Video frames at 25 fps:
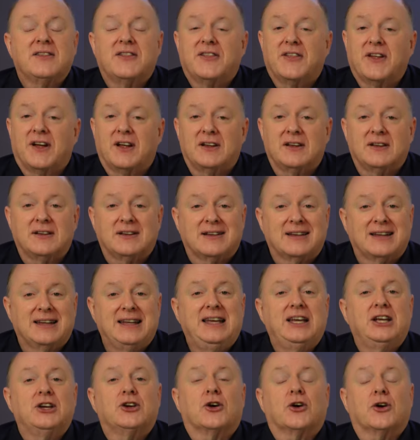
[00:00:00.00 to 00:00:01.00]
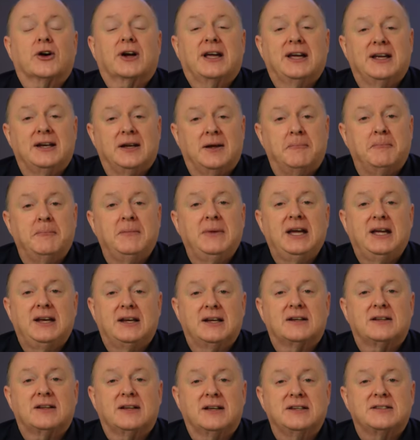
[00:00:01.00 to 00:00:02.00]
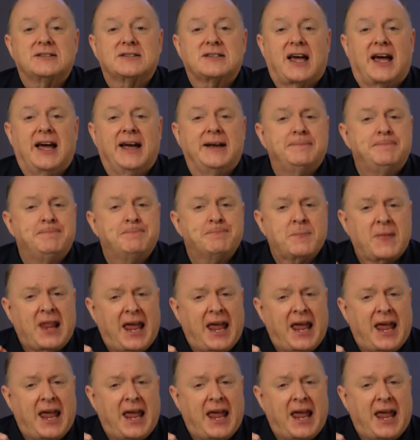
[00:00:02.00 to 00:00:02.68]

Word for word: the leader can immediately say,